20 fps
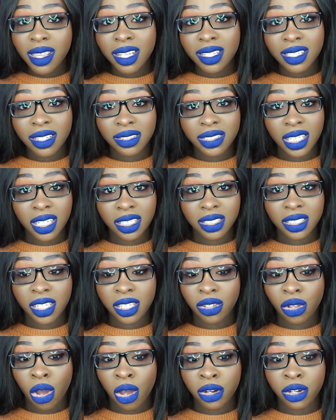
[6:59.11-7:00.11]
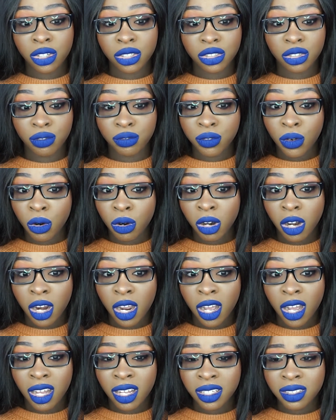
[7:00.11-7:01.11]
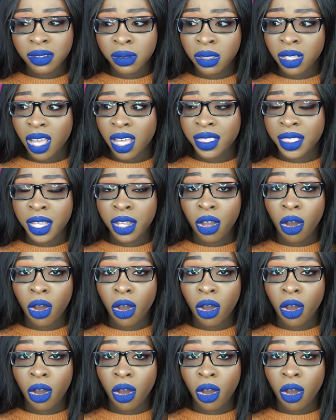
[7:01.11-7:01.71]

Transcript: that sells Estee Lauder. Sephora, I think